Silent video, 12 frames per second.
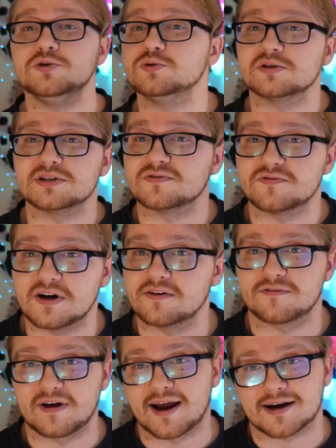useless
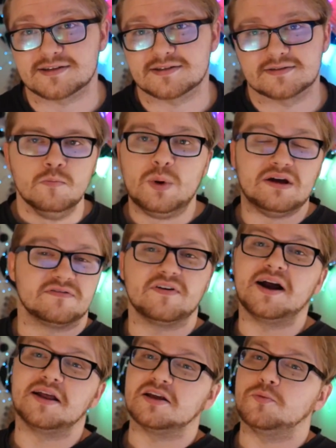fun fact. And
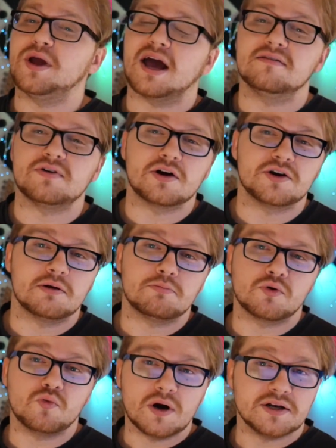finally, we have our
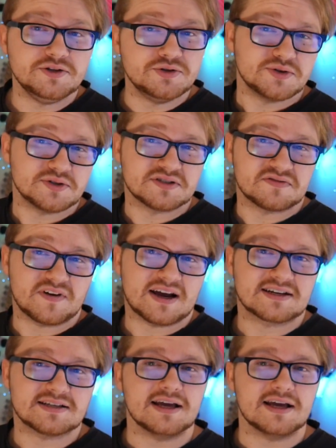number 1 useless fact,